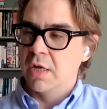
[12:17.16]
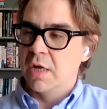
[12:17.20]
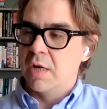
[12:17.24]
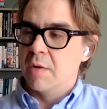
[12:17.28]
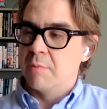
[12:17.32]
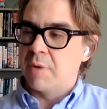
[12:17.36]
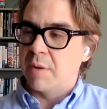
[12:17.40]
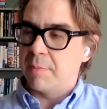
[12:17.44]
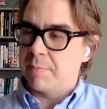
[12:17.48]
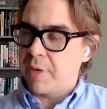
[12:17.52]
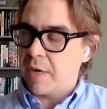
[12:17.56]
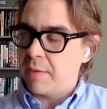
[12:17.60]

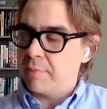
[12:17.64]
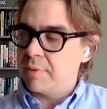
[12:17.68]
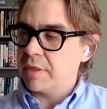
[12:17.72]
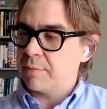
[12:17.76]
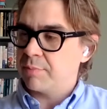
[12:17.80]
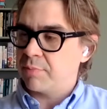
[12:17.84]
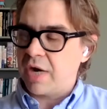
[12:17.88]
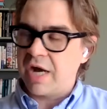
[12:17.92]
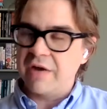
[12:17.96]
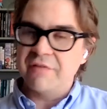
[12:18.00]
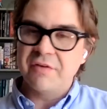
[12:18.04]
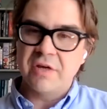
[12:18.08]
But public,
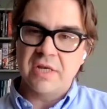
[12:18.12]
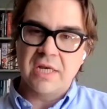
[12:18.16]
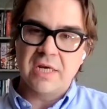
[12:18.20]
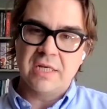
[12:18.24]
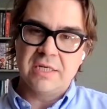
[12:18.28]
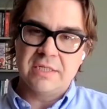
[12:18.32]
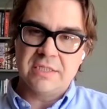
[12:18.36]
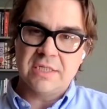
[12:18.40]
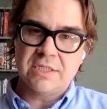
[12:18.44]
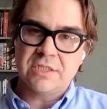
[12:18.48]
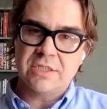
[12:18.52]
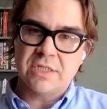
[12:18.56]
private, and
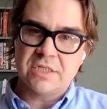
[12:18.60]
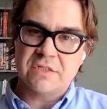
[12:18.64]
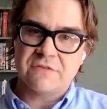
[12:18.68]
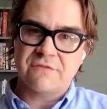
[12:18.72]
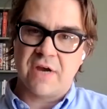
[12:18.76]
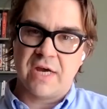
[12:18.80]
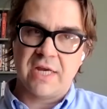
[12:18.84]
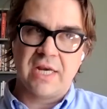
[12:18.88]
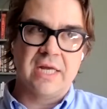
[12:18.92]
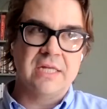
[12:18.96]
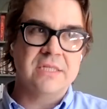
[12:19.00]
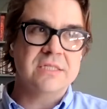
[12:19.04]
Indigenous
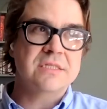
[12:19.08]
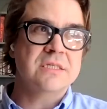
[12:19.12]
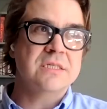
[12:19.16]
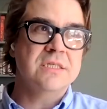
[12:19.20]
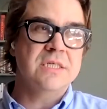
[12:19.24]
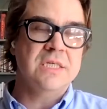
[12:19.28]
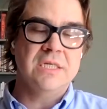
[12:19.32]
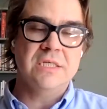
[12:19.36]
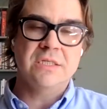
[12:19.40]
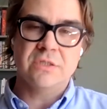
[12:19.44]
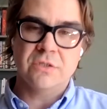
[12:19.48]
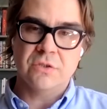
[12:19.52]
finance
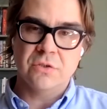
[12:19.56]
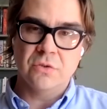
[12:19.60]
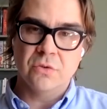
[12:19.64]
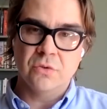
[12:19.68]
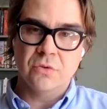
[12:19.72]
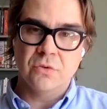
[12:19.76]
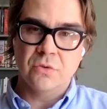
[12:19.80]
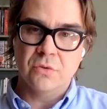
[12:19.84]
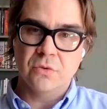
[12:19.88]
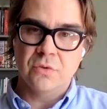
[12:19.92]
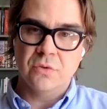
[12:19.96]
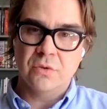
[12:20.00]
need
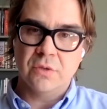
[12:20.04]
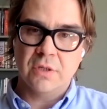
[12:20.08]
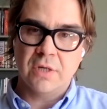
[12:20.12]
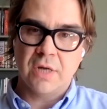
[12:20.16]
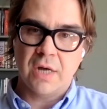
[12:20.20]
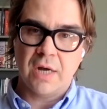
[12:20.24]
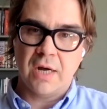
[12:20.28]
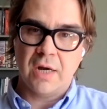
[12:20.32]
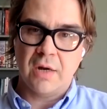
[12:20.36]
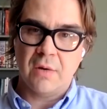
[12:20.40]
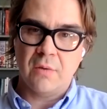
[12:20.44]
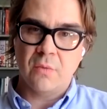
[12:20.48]
to
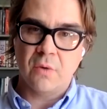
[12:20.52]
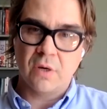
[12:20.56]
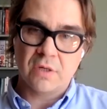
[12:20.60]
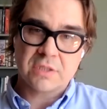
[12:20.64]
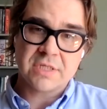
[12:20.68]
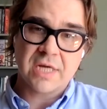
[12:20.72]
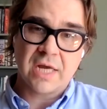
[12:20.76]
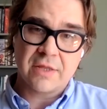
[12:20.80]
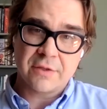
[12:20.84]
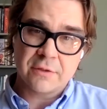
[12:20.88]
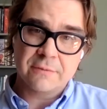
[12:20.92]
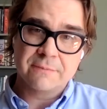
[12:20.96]
work
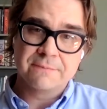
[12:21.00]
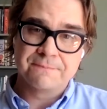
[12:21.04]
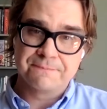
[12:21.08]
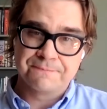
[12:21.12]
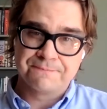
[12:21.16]
together.